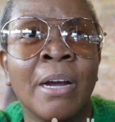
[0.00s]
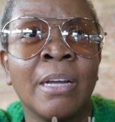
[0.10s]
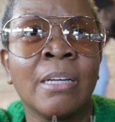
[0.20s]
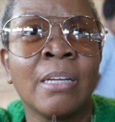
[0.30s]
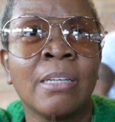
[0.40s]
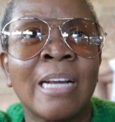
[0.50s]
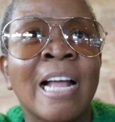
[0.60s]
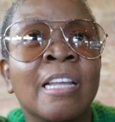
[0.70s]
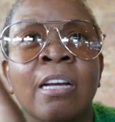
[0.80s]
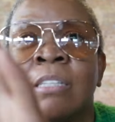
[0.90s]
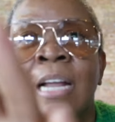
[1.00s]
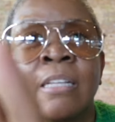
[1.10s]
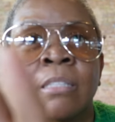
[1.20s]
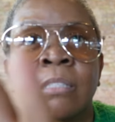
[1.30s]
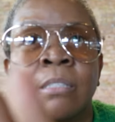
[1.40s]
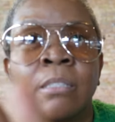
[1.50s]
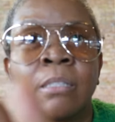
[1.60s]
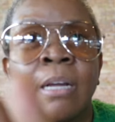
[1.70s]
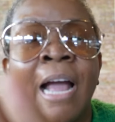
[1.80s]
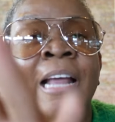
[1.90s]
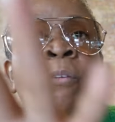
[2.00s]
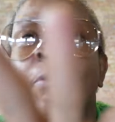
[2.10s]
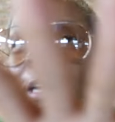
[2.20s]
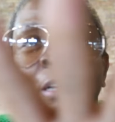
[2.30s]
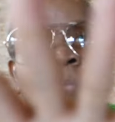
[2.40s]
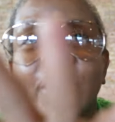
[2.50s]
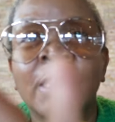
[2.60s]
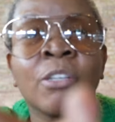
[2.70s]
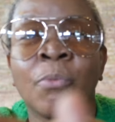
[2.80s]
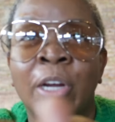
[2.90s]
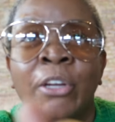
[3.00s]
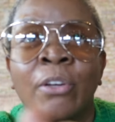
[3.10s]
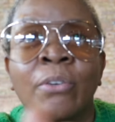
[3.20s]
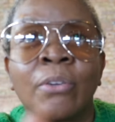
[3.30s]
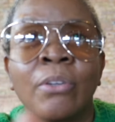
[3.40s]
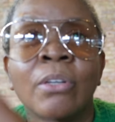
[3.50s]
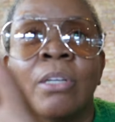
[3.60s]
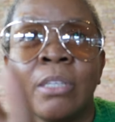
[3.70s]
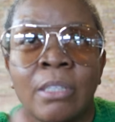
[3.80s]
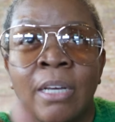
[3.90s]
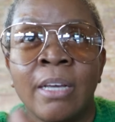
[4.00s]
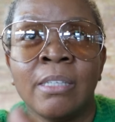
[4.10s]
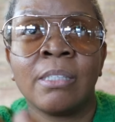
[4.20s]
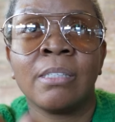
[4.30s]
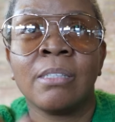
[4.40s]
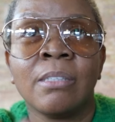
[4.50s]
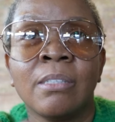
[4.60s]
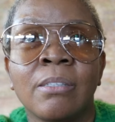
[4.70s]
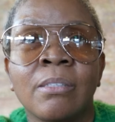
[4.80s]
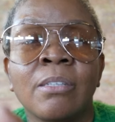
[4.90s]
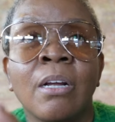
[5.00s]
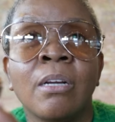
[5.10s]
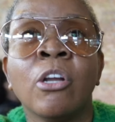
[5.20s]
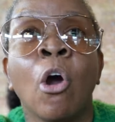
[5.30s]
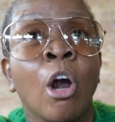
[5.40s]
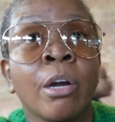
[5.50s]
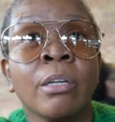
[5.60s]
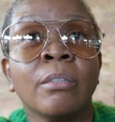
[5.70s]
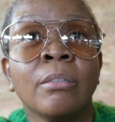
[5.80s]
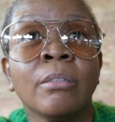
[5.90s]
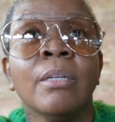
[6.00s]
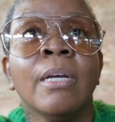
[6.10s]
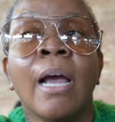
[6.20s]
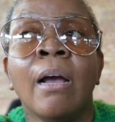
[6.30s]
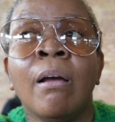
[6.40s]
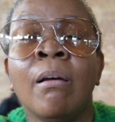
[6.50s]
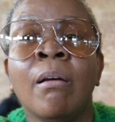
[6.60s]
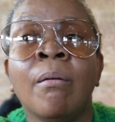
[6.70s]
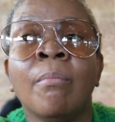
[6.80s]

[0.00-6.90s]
You know that you one of a kind. Wanna show me, baby, the things you fit do with that body, yo.